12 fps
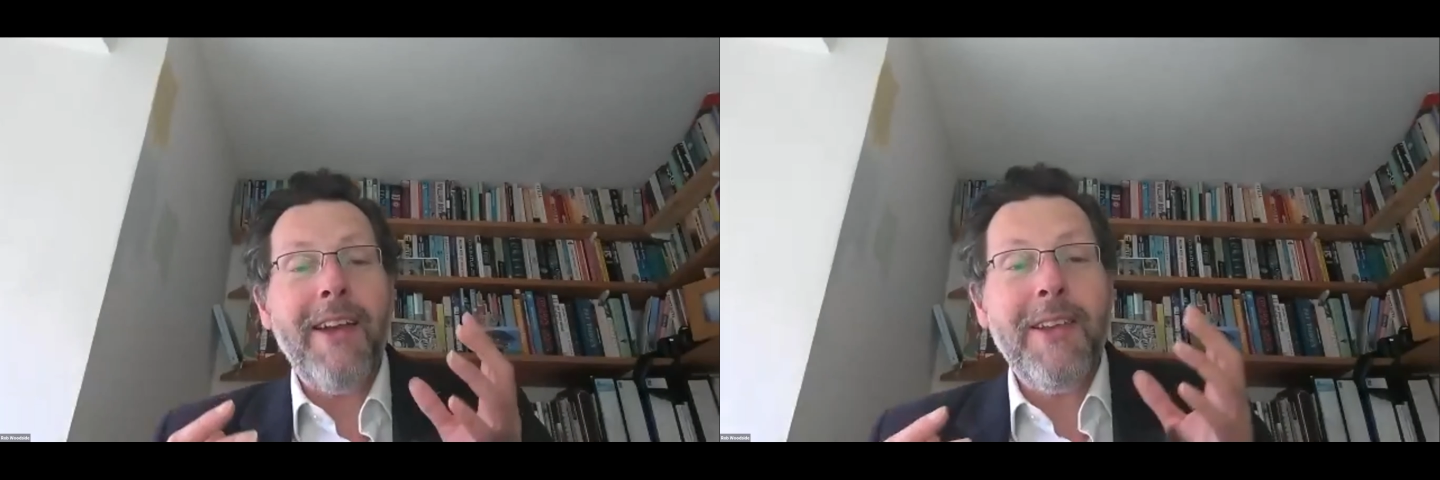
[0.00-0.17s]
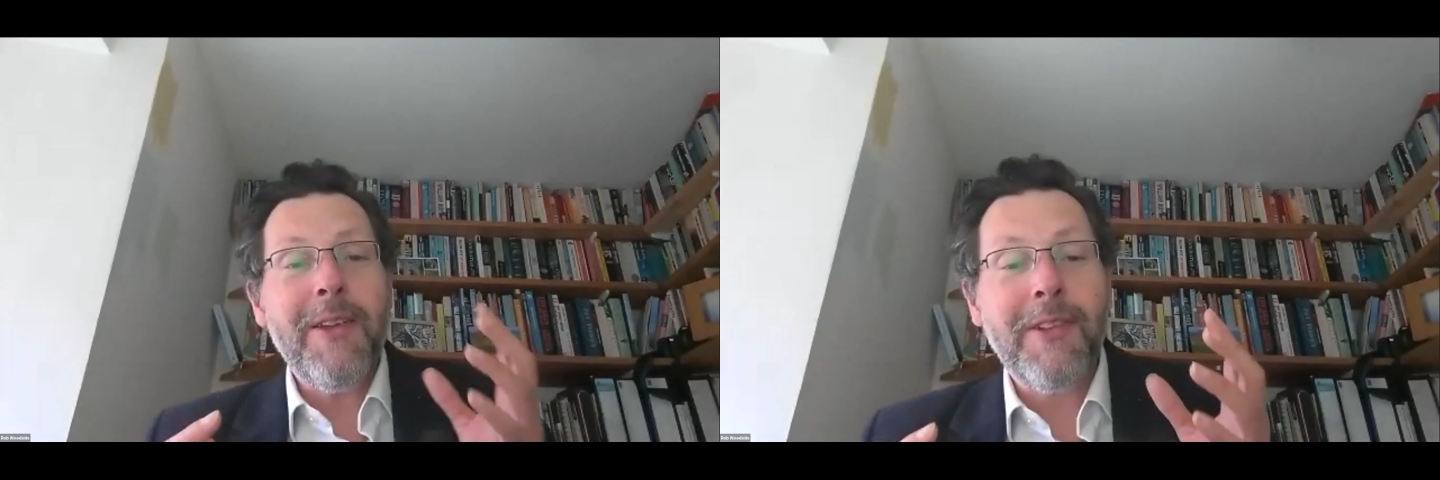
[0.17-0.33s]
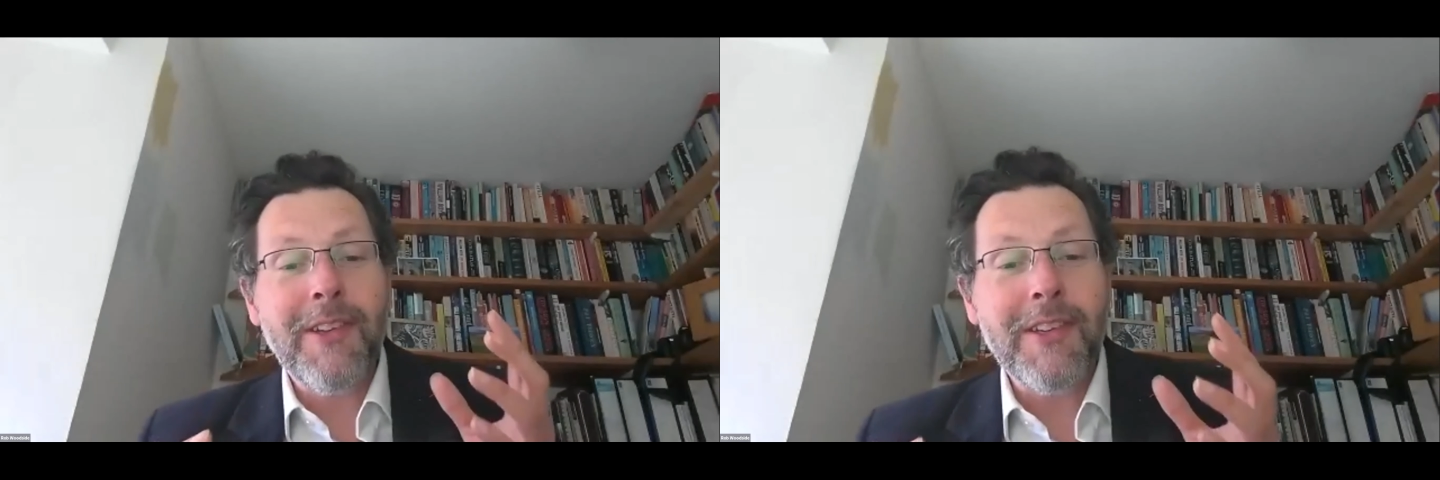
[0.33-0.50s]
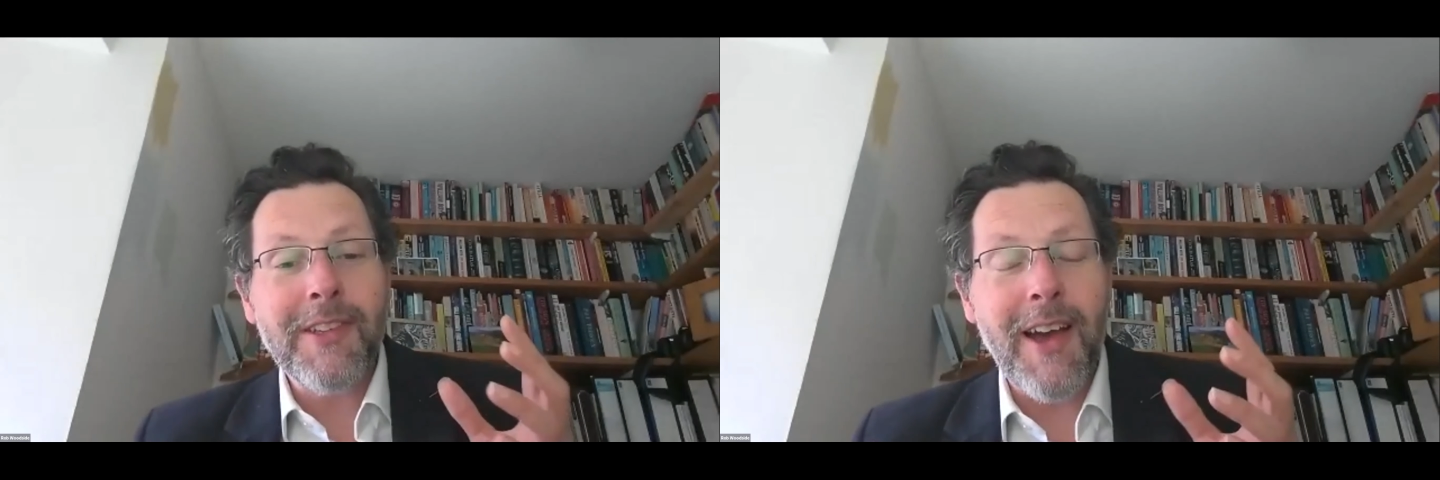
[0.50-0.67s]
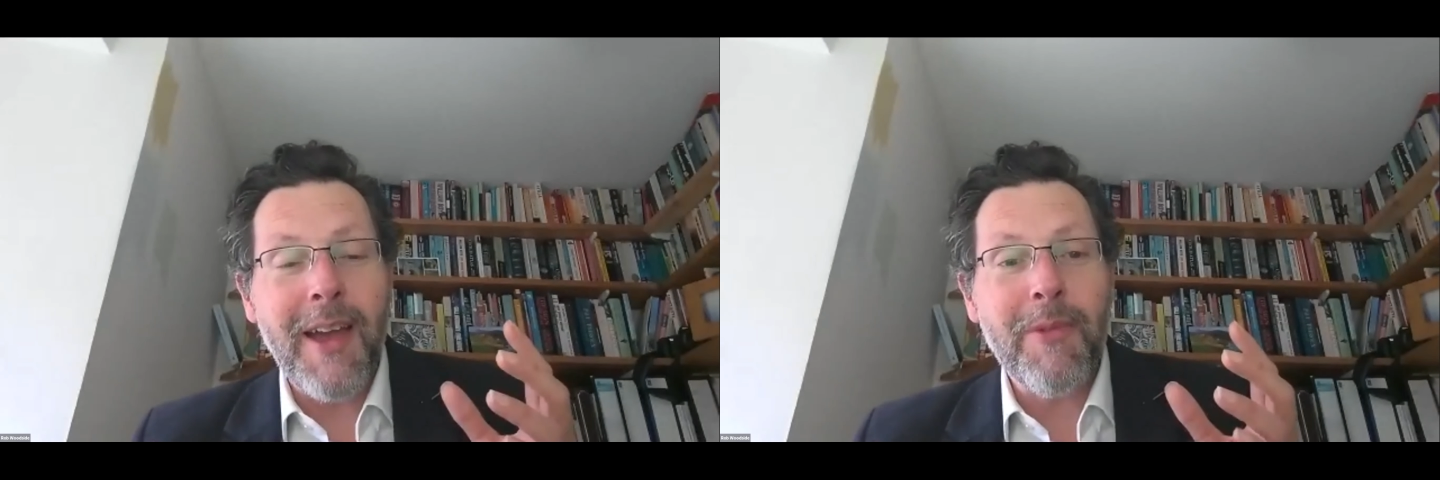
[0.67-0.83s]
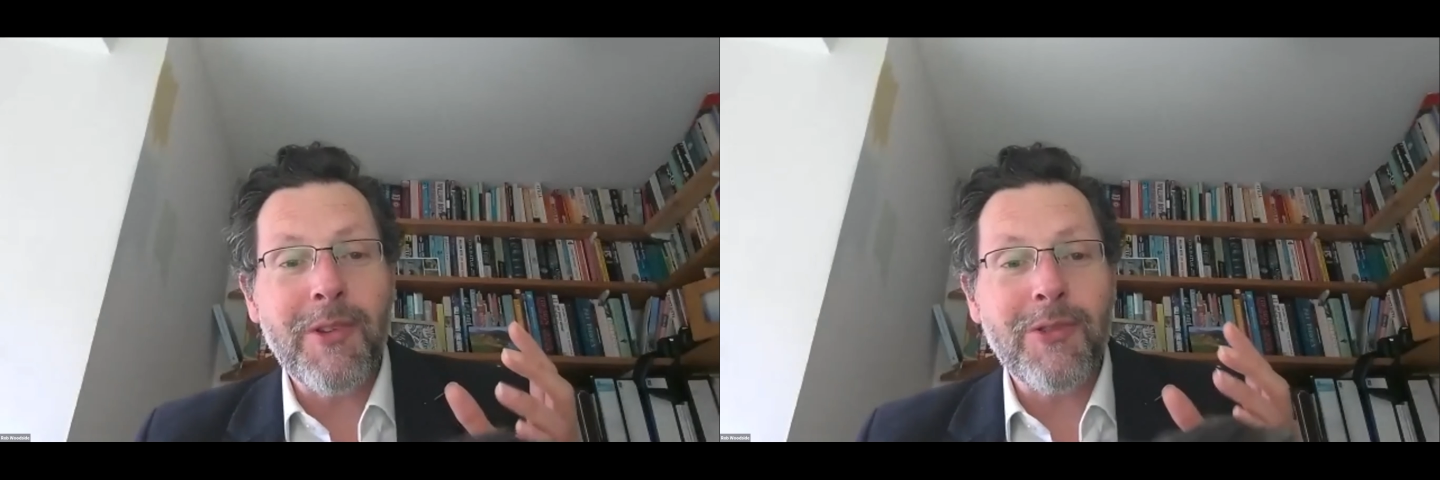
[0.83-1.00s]
do you
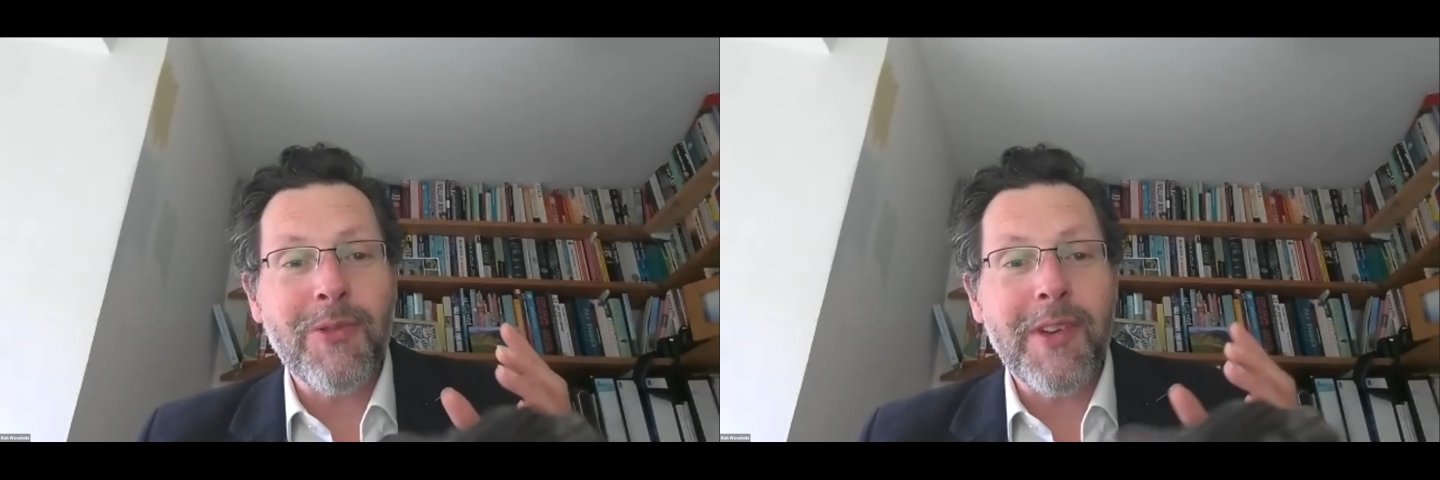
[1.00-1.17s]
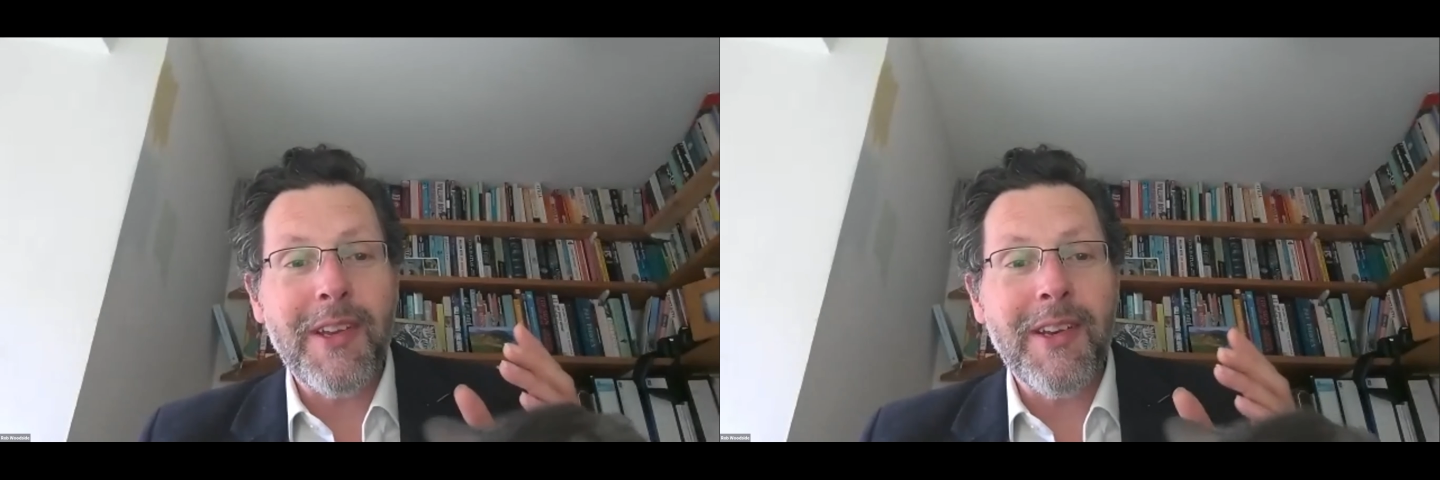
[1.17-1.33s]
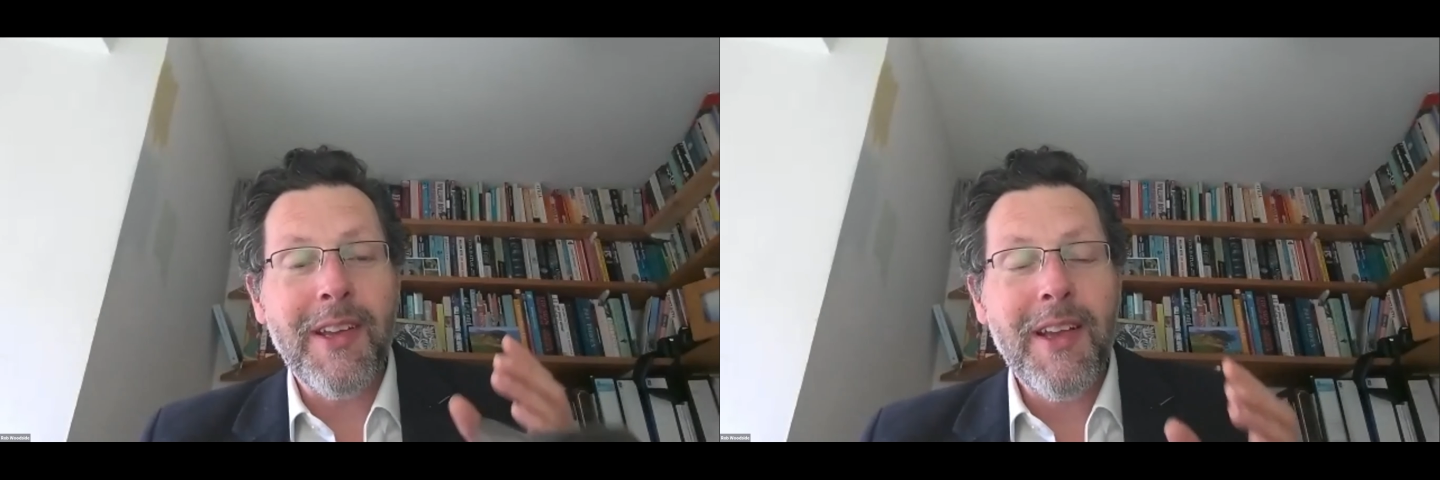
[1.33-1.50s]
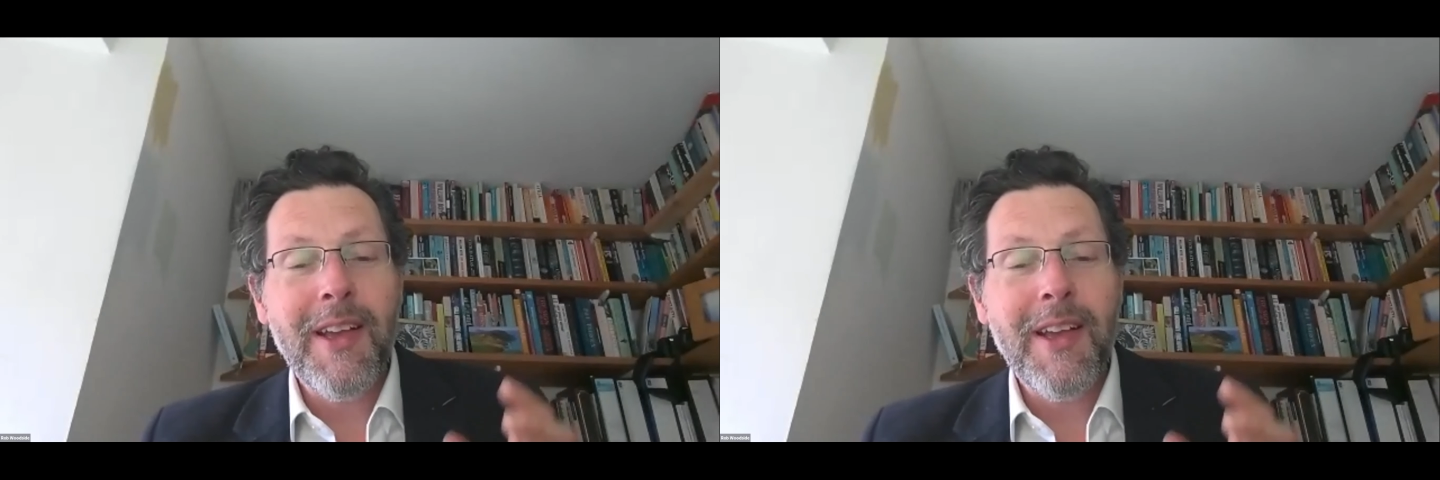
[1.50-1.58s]
decide between